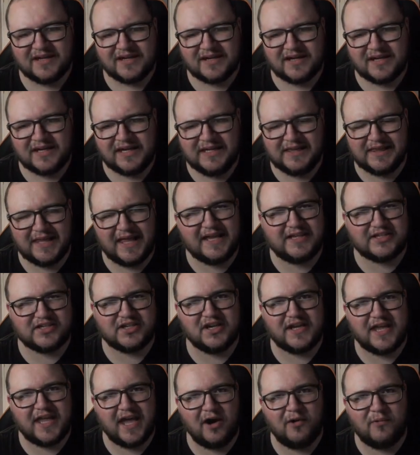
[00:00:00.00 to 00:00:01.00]
Uh, he lets
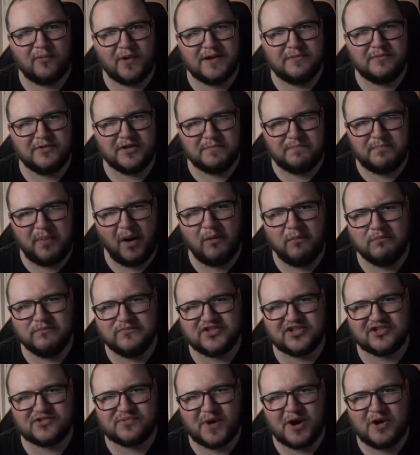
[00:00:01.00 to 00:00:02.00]
her get away with the
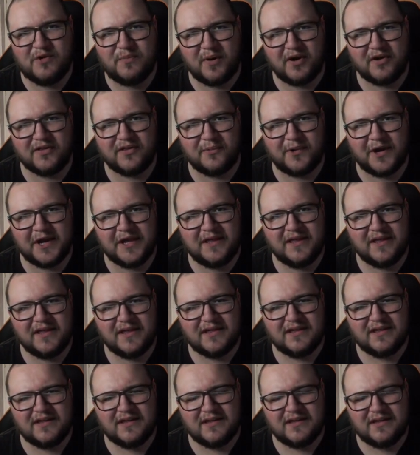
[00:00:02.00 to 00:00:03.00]
bombs as well, by the way.
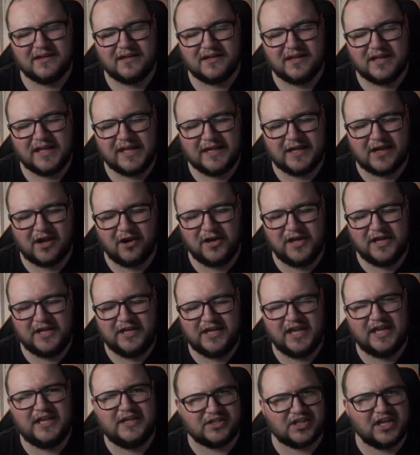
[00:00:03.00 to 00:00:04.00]
He go, he,
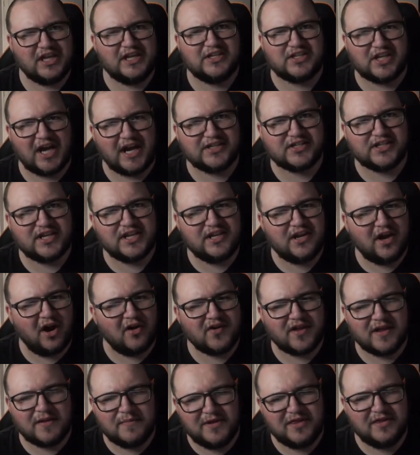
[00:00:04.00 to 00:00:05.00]
he's, he's asking,
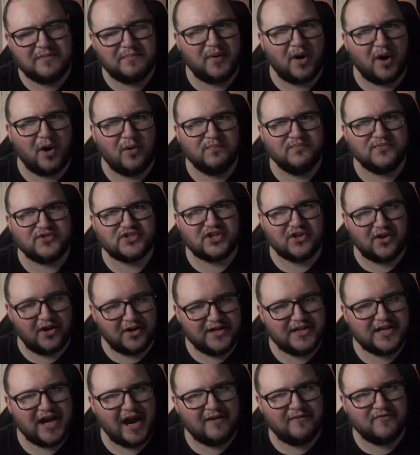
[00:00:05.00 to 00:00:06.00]
oh, give me the bombs. Can
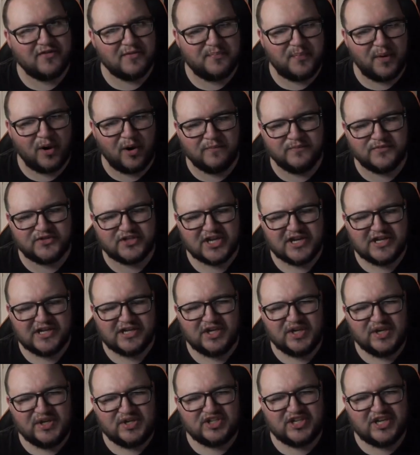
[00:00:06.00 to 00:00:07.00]
I have the bombs?
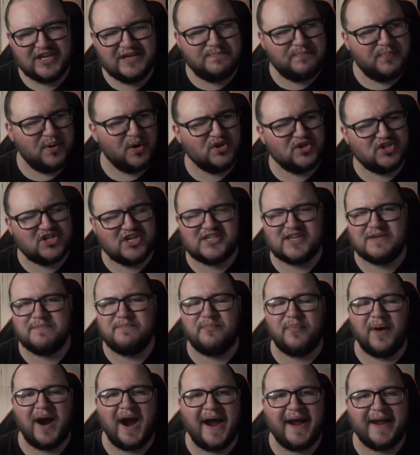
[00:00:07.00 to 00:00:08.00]
She pushes
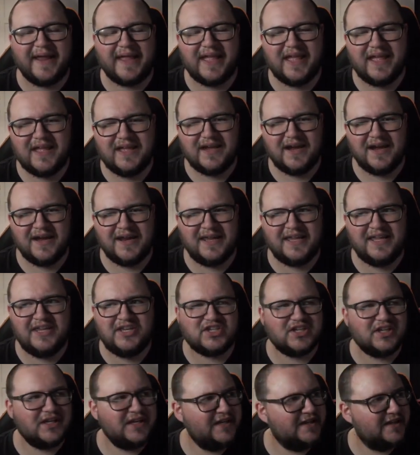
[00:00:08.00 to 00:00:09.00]
him back and
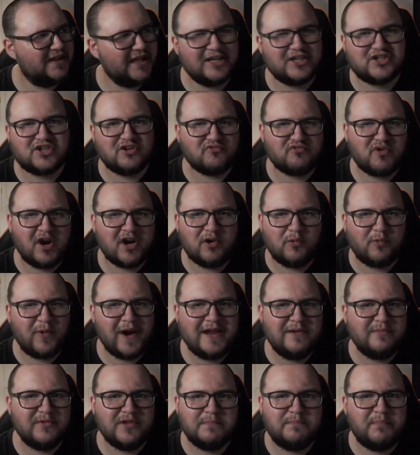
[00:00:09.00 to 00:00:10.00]
he, he lets her run
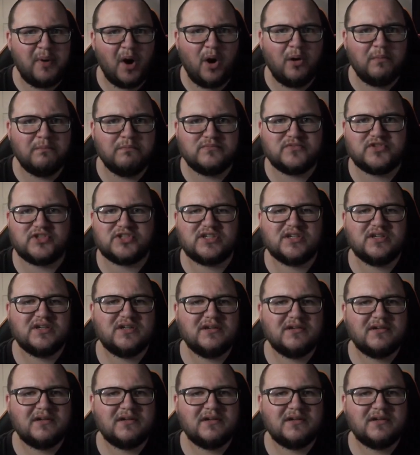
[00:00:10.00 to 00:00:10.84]
away with the bombs.